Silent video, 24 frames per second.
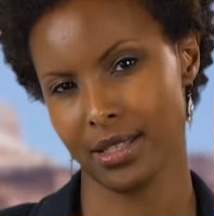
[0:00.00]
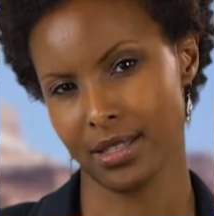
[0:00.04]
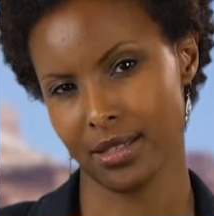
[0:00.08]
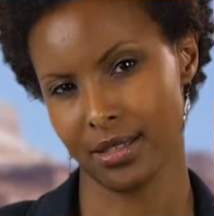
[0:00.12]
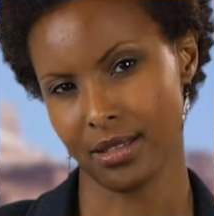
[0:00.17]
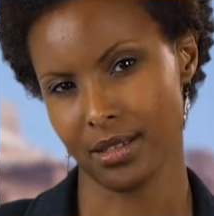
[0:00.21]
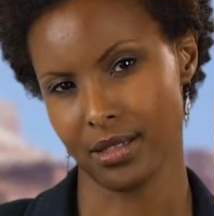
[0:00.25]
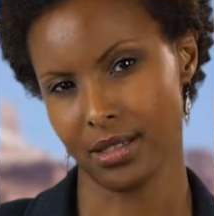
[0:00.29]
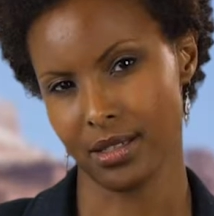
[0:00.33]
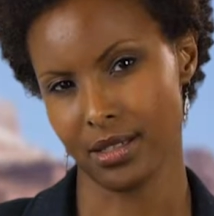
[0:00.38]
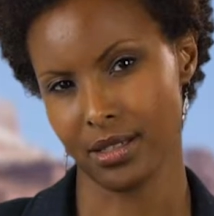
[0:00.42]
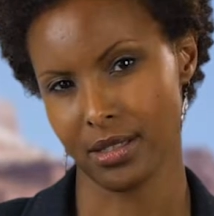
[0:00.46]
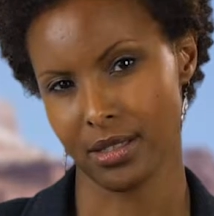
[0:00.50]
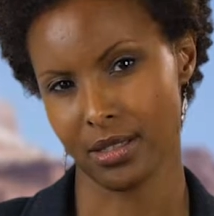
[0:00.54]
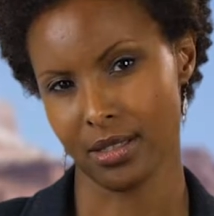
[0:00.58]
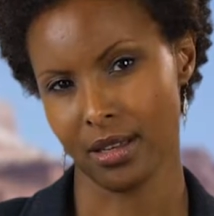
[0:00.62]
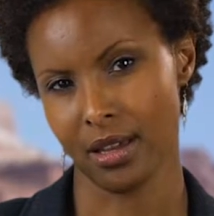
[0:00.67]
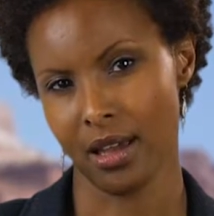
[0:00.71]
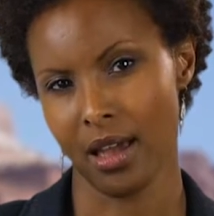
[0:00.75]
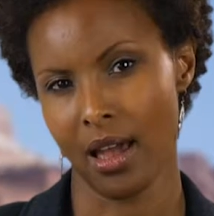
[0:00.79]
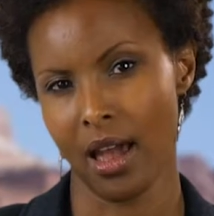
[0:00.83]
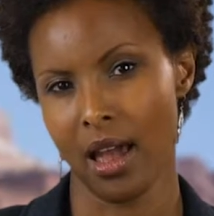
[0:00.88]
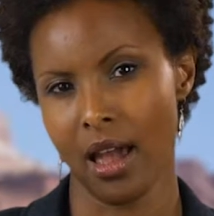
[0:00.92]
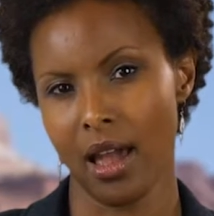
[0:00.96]
studies.
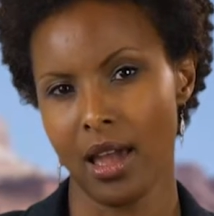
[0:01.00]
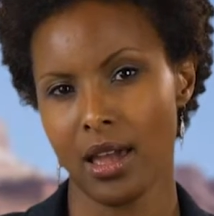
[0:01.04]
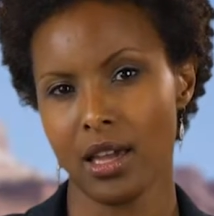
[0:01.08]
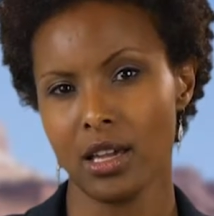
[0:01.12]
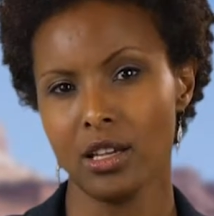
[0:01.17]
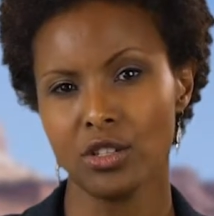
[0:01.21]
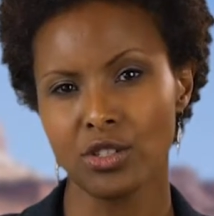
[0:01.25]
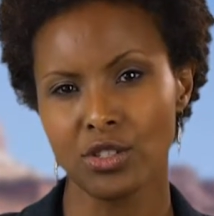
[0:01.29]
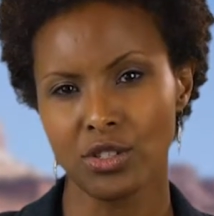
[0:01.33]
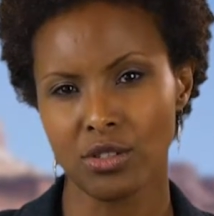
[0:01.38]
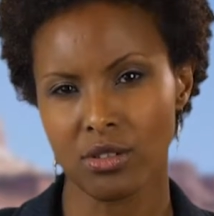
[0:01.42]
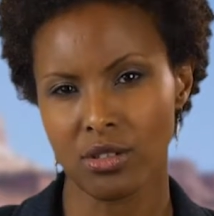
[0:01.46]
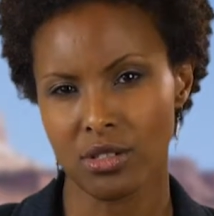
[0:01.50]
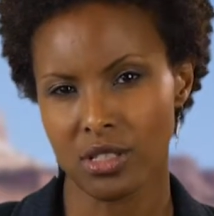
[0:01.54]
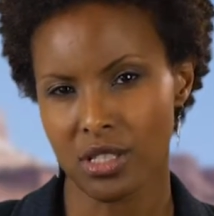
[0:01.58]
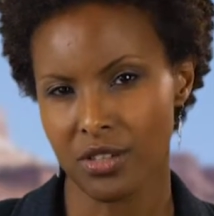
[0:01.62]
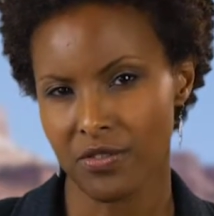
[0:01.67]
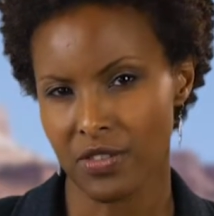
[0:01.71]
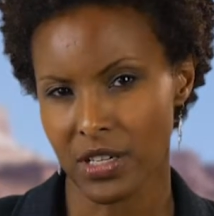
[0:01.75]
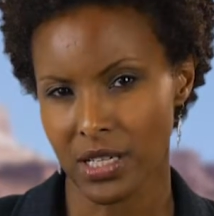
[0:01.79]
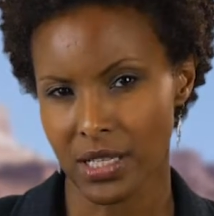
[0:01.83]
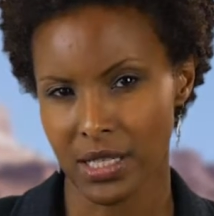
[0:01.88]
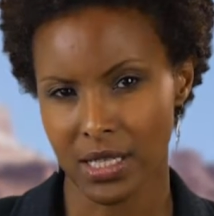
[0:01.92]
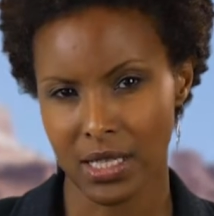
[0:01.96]
illustrative
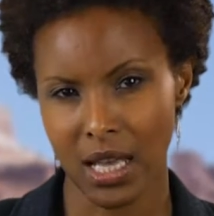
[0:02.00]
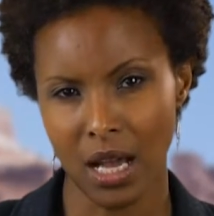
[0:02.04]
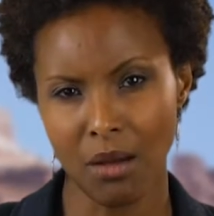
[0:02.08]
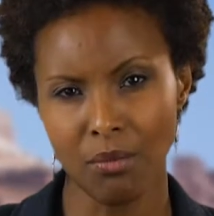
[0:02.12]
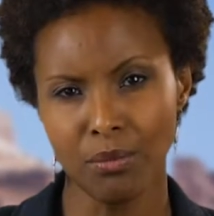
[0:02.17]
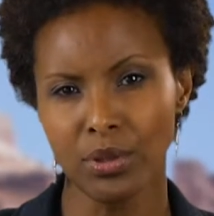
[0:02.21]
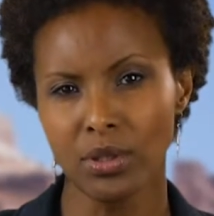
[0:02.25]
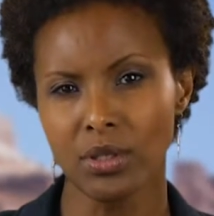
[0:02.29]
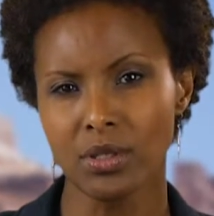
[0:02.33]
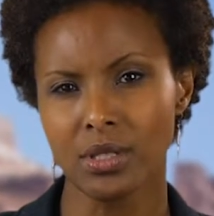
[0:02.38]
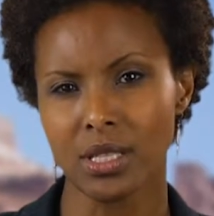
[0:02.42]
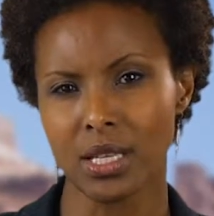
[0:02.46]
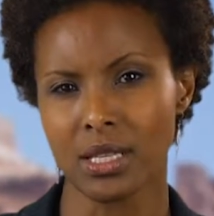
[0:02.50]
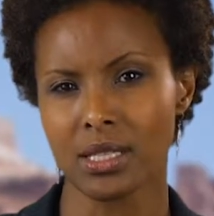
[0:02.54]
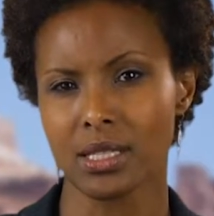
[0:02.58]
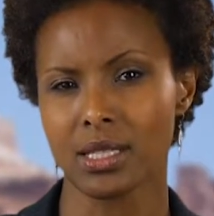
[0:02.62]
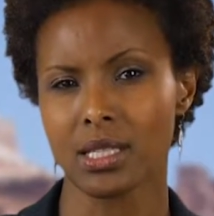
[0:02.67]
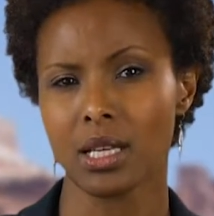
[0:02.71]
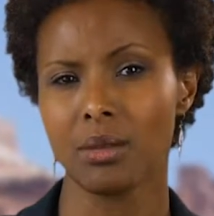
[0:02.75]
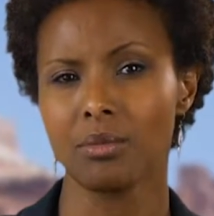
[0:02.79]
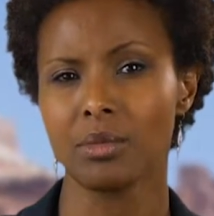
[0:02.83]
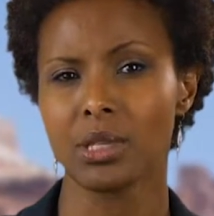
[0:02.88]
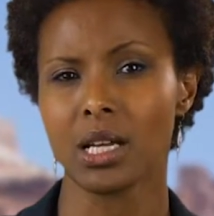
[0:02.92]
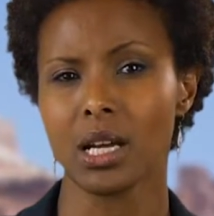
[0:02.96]
examples, and
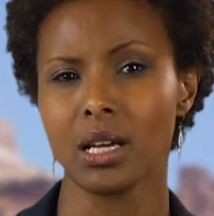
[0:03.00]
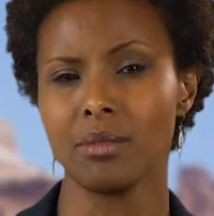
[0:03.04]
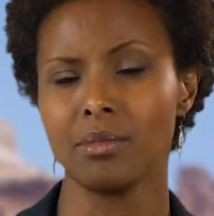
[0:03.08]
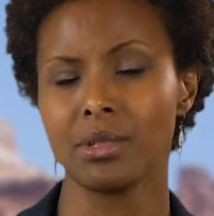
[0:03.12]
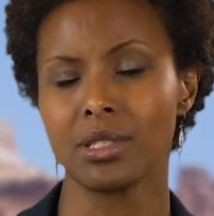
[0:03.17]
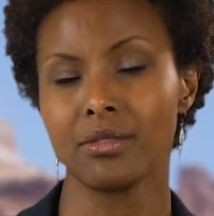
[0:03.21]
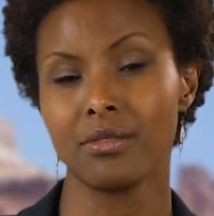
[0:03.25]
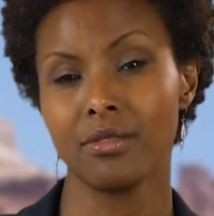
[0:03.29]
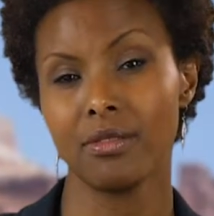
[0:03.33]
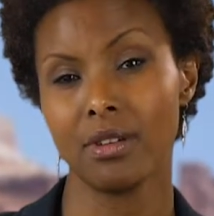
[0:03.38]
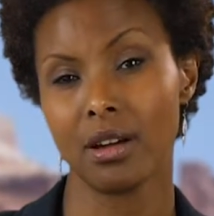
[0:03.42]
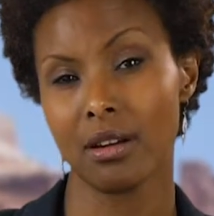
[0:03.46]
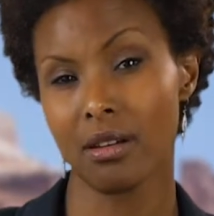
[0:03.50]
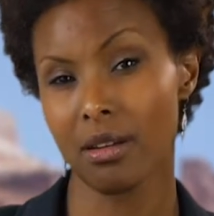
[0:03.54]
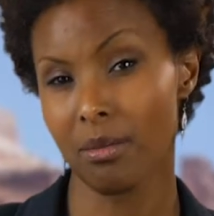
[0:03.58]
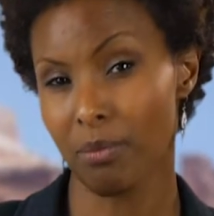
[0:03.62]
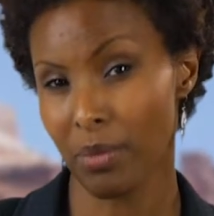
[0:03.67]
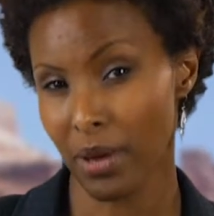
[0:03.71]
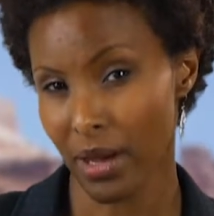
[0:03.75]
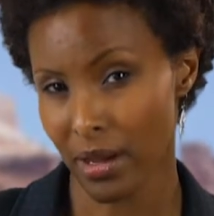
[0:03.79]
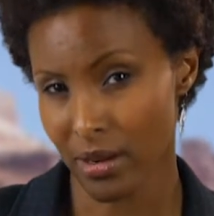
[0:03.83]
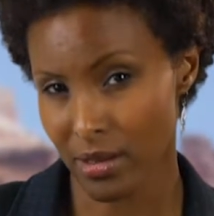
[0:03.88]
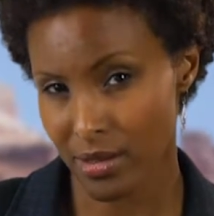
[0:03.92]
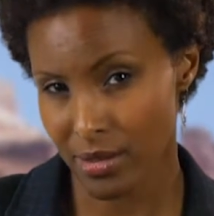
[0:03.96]
sometimes very
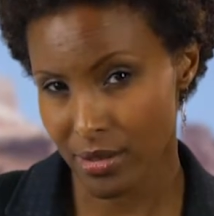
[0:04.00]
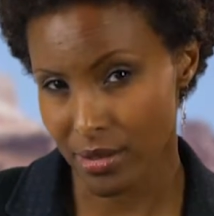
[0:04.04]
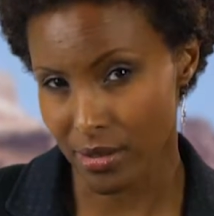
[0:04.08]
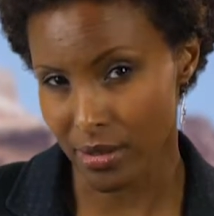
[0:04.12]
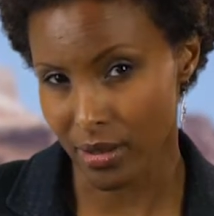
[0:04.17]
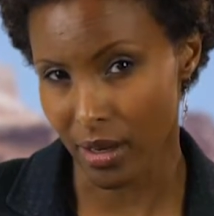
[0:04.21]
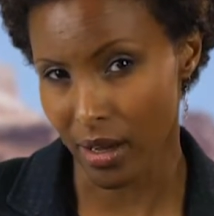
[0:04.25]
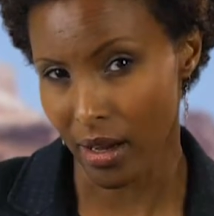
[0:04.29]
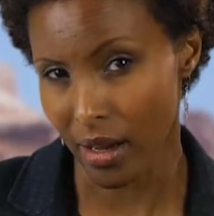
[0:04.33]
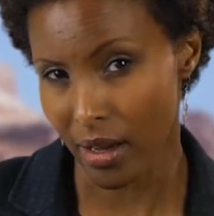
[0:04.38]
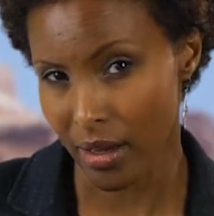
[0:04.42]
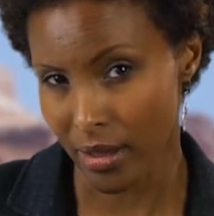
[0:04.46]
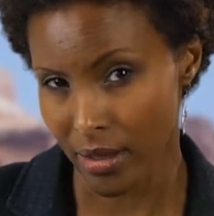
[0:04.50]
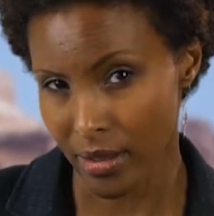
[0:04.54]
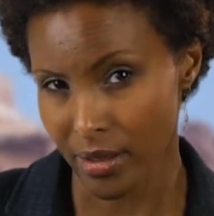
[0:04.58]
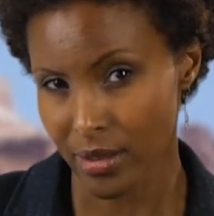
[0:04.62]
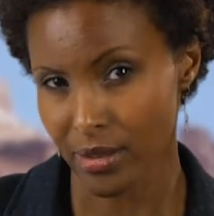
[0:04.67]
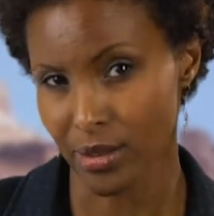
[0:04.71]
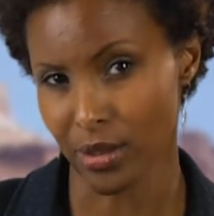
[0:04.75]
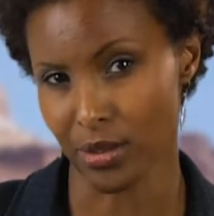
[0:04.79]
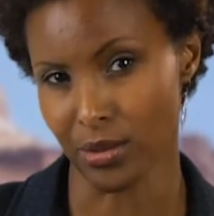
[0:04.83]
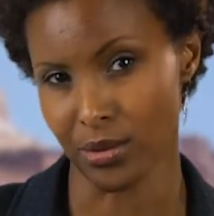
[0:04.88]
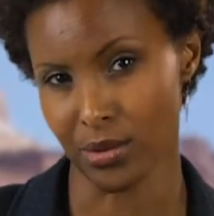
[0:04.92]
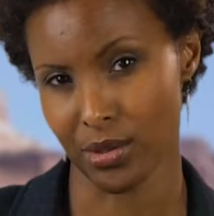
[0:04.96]
personal
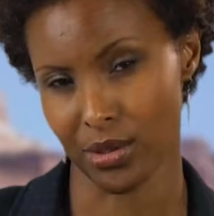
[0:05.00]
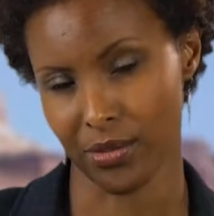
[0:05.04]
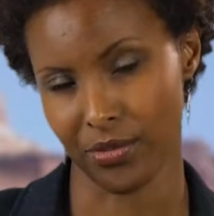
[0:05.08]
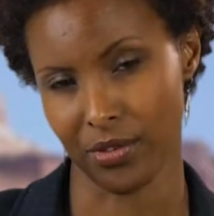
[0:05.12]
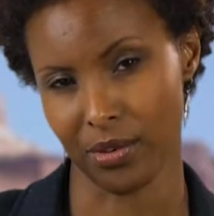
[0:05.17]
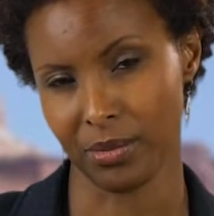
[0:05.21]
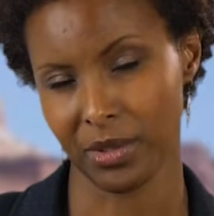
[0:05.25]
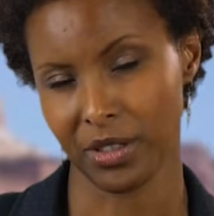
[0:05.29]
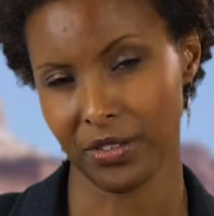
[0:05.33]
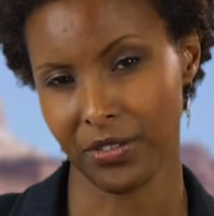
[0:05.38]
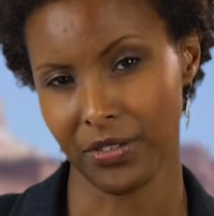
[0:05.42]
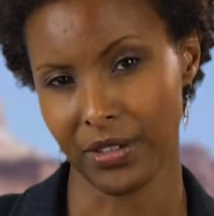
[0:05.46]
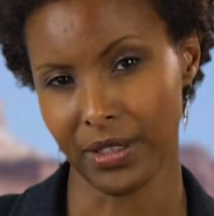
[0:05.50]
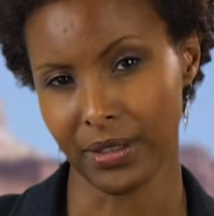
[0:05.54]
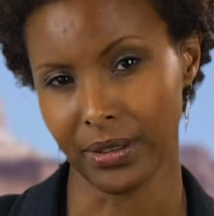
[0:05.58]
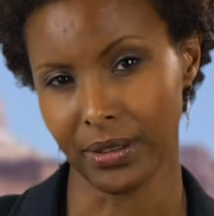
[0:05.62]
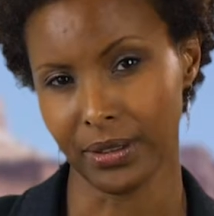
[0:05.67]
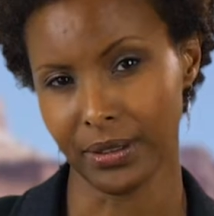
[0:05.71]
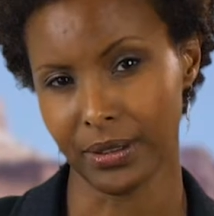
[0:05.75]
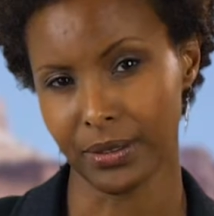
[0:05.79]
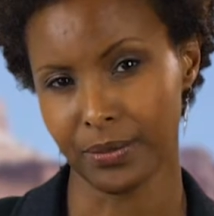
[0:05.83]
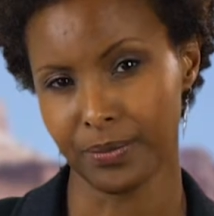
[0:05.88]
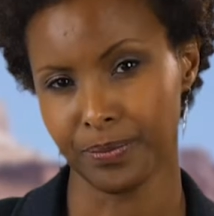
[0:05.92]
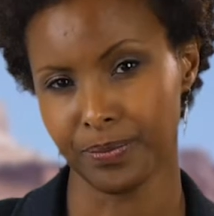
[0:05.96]
anecdotes from the
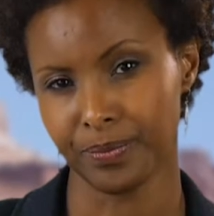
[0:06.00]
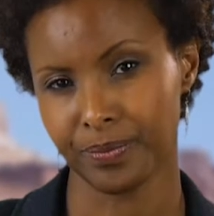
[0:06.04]
field.